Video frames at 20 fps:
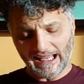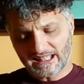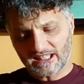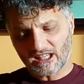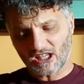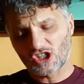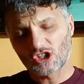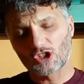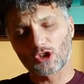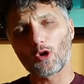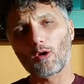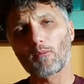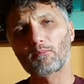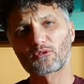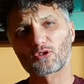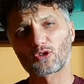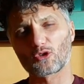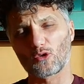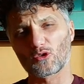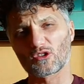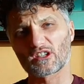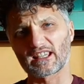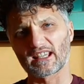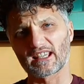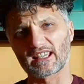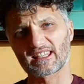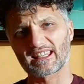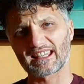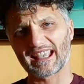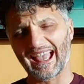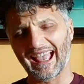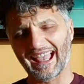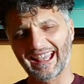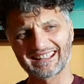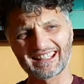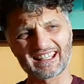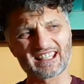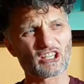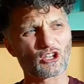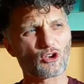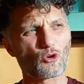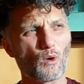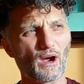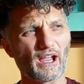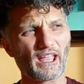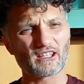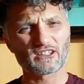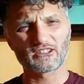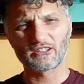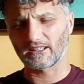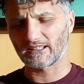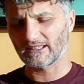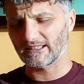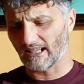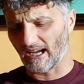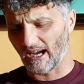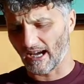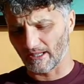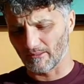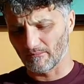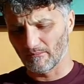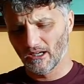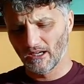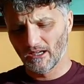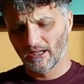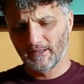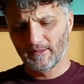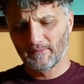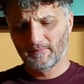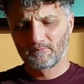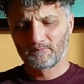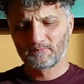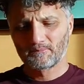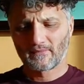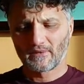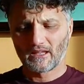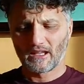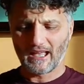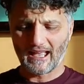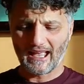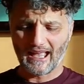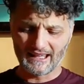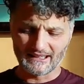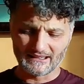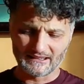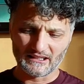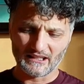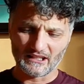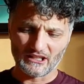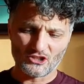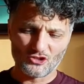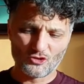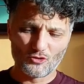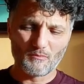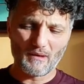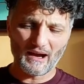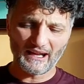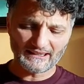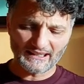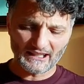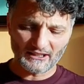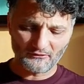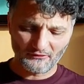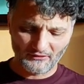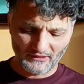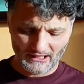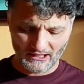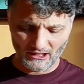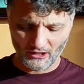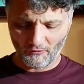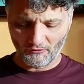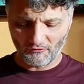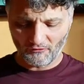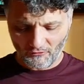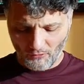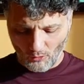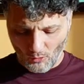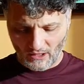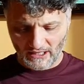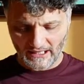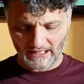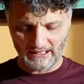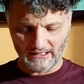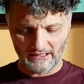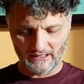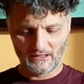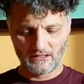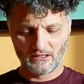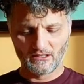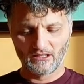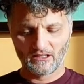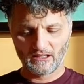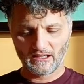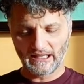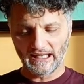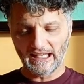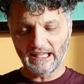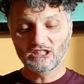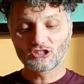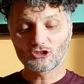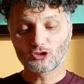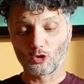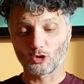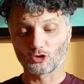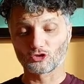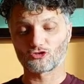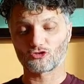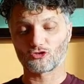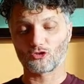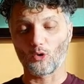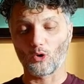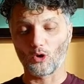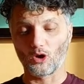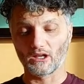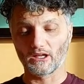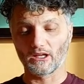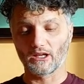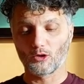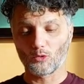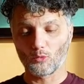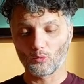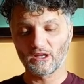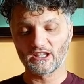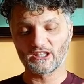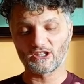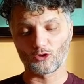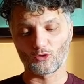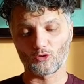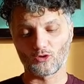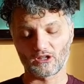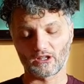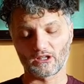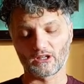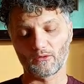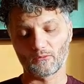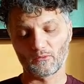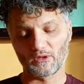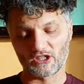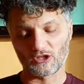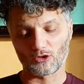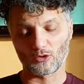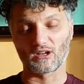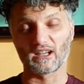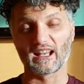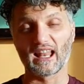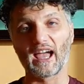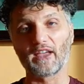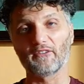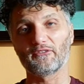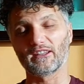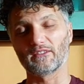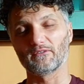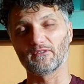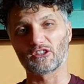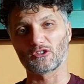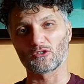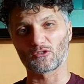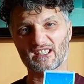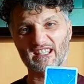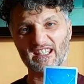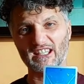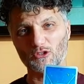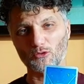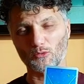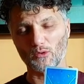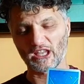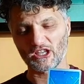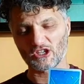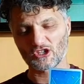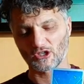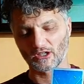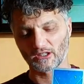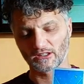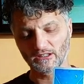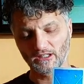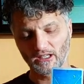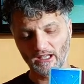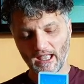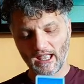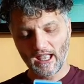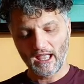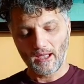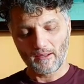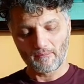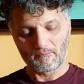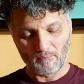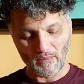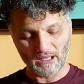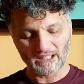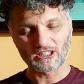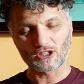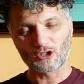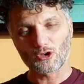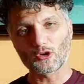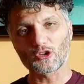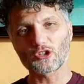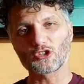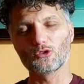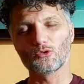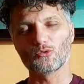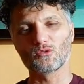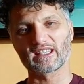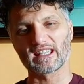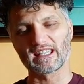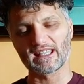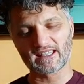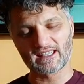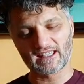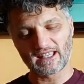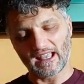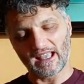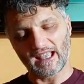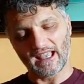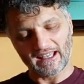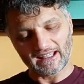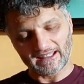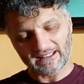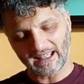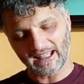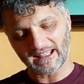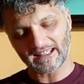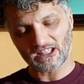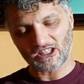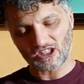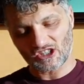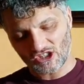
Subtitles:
a slow process and it's a quieter time and you might not feel fully in control with your life and with your situation, but the good news is that